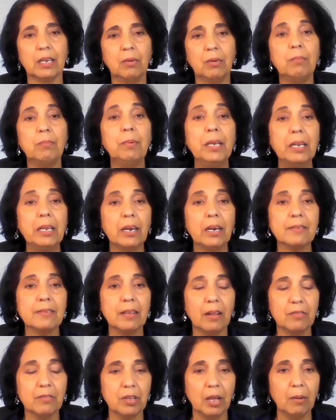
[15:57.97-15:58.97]
We beat
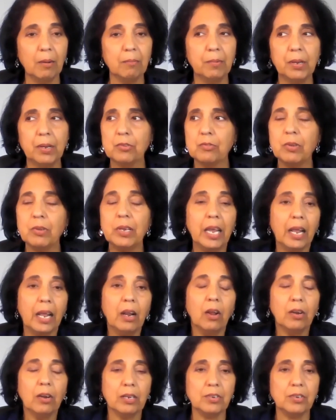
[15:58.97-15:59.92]
ourselves up because we cannot